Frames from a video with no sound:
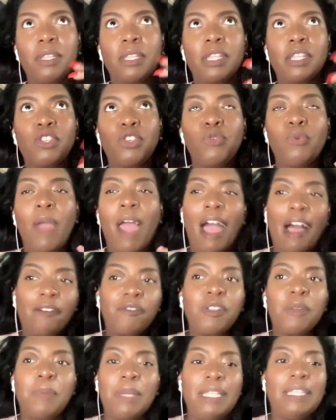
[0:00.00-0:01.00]
you
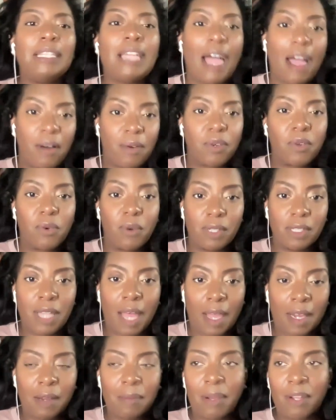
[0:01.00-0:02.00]
have to be loud
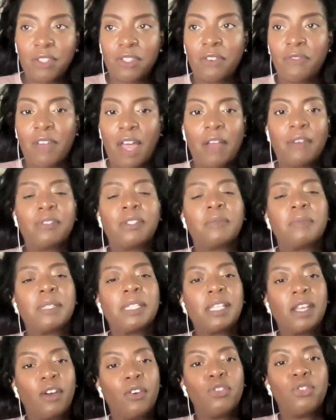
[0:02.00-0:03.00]
online about your values. I'm
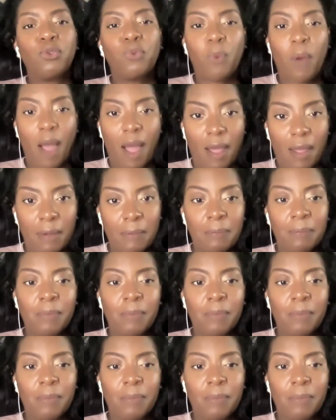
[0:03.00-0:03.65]
going to tell you why.